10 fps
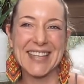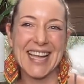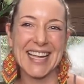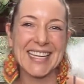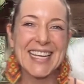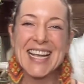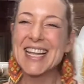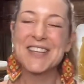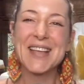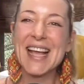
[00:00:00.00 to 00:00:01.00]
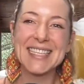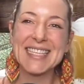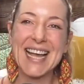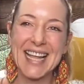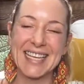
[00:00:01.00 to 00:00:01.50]
you can't yeah. you can't
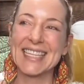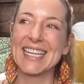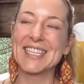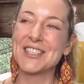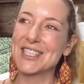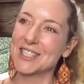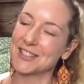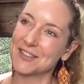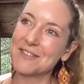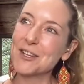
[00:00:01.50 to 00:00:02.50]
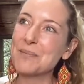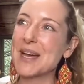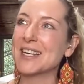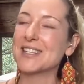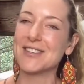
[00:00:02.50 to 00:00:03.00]
deny it like you just start to feel
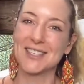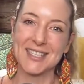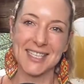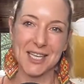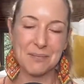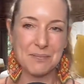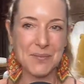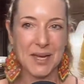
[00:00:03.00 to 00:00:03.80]
better you start to get a,